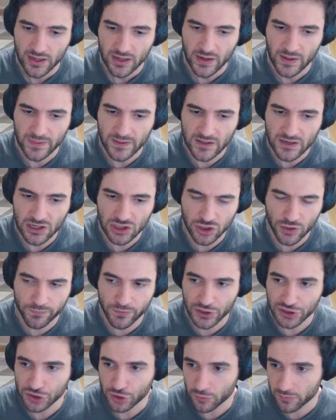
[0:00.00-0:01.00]
And the initial
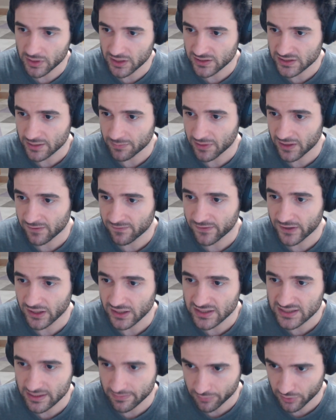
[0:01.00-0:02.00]
version will be something fairly
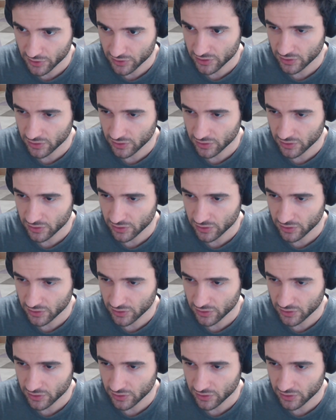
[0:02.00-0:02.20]
simple.